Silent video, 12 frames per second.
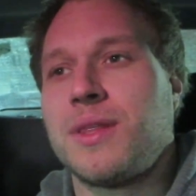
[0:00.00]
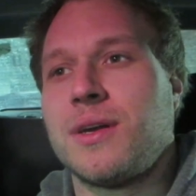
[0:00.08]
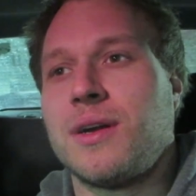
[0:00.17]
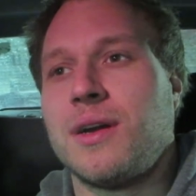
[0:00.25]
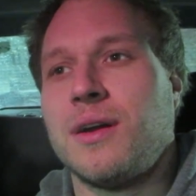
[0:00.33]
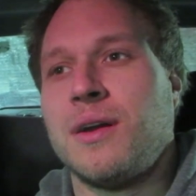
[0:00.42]

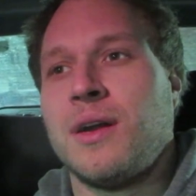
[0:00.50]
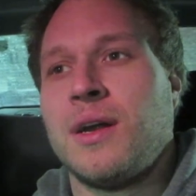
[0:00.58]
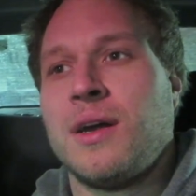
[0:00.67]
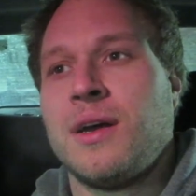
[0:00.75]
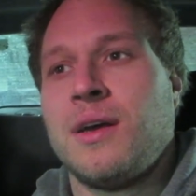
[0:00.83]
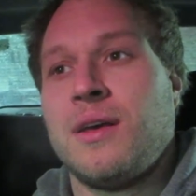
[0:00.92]
they're
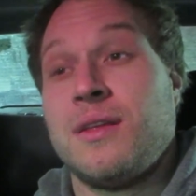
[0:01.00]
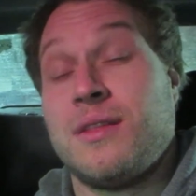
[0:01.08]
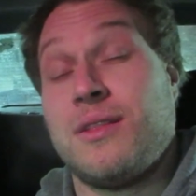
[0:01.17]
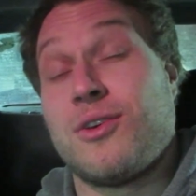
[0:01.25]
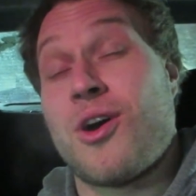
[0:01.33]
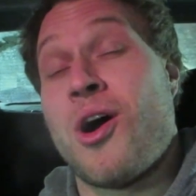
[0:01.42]

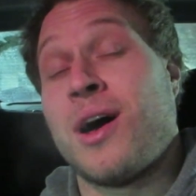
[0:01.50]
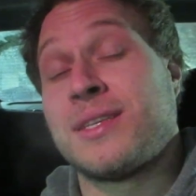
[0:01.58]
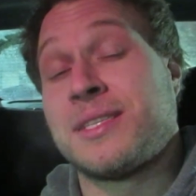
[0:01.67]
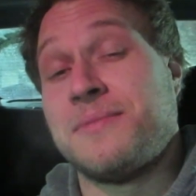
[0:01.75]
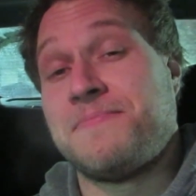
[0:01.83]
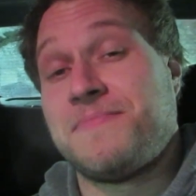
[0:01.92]
they look awesome